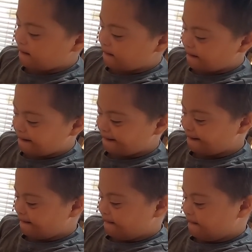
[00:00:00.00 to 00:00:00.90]
Oh,
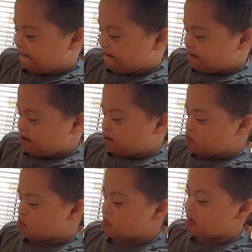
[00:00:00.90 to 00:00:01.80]
so pretty.
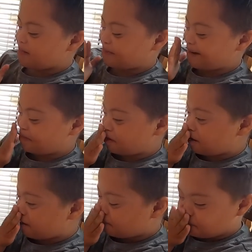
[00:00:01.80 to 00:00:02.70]

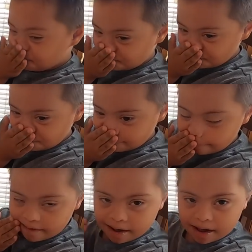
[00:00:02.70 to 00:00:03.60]
Yeah, yeah
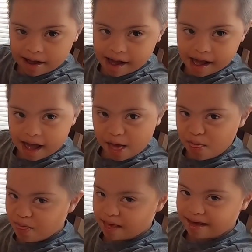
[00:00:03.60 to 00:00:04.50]
so
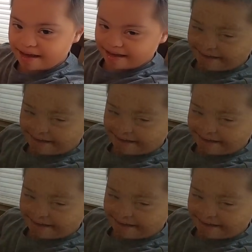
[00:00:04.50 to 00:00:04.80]
nice. Yeah.